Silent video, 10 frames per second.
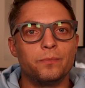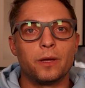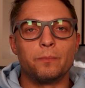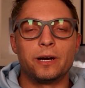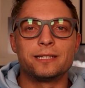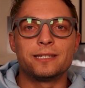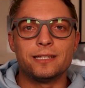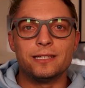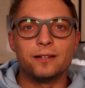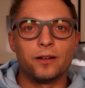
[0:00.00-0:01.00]
a bite
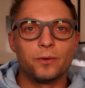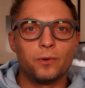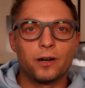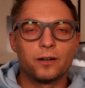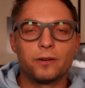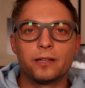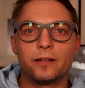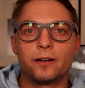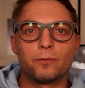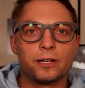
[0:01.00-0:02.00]
to eat on the water right
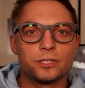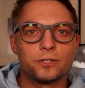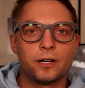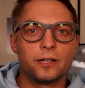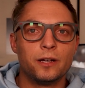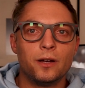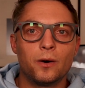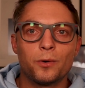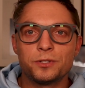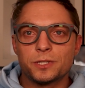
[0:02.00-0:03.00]
there at a restaurant,
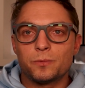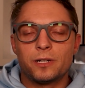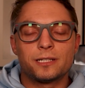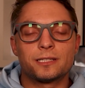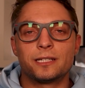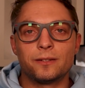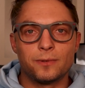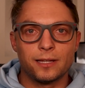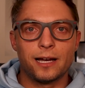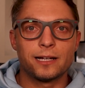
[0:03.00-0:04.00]
or just want to sit and
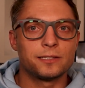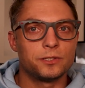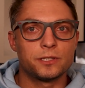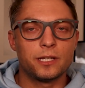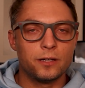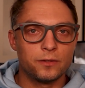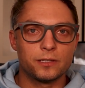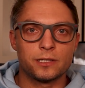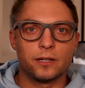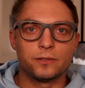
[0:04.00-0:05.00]
relax and just hear the
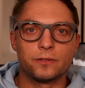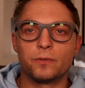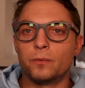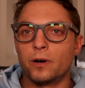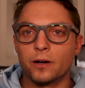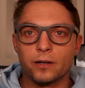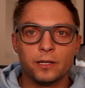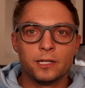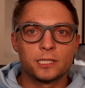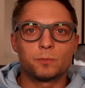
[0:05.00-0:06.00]
sounds of the water
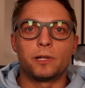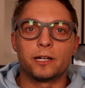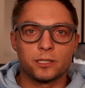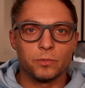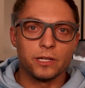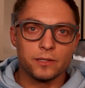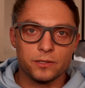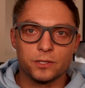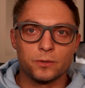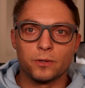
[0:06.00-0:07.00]
splash up against
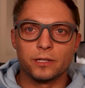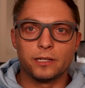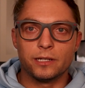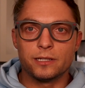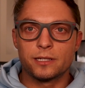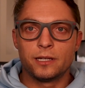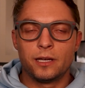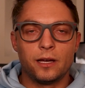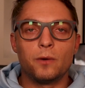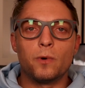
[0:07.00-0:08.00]
the shore. It is
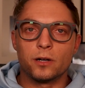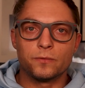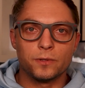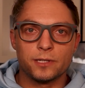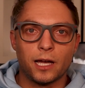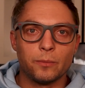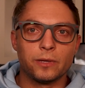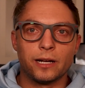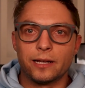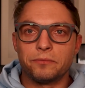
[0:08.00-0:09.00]
a wonderful time,
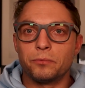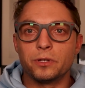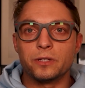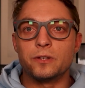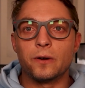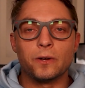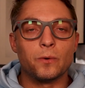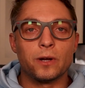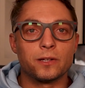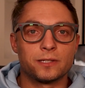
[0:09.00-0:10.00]
and I really don't know
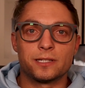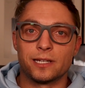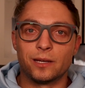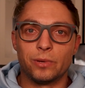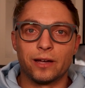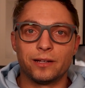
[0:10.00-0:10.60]
what else to say about